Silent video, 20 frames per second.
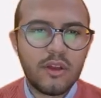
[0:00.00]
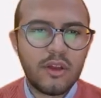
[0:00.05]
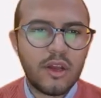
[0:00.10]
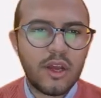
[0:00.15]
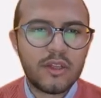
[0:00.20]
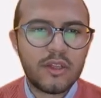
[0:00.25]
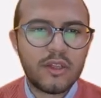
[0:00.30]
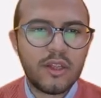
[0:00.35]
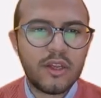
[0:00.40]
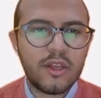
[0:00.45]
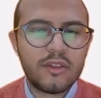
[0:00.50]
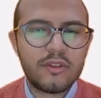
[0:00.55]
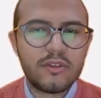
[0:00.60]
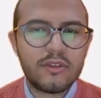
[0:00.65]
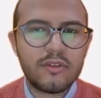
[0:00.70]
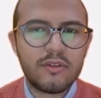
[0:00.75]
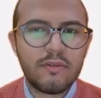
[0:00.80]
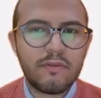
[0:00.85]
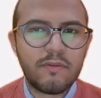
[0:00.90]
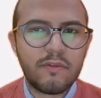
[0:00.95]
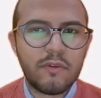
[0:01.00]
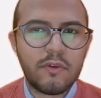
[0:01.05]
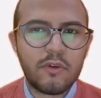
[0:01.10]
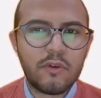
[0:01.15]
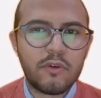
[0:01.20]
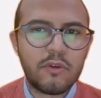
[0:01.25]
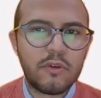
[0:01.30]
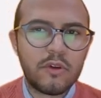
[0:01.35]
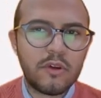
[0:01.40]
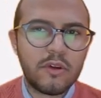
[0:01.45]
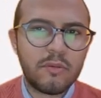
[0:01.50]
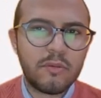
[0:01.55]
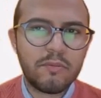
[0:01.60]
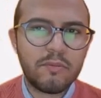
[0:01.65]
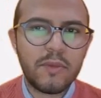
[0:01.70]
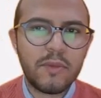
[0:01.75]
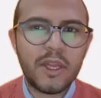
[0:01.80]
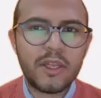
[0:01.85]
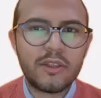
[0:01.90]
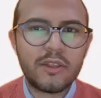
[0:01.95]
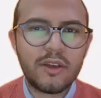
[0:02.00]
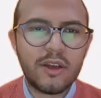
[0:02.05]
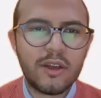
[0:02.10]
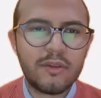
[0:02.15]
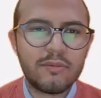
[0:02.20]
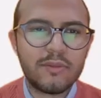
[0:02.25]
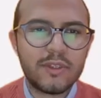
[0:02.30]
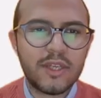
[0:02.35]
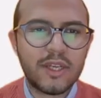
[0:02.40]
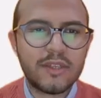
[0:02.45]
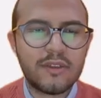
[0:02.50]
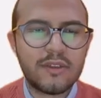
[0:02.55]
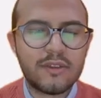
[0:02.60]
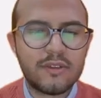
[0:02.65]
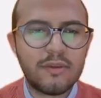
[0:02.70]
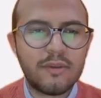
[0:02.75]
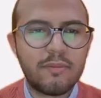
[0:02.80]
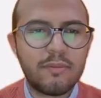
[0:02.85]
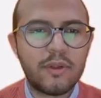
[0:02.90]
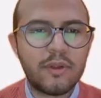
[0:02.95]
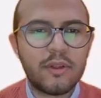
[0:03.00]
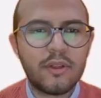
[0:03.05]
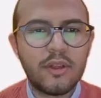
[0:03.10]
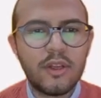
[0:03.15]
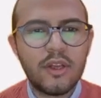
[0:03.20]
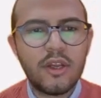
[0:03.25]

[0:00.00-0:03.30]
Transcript: either it for many times as a symbol,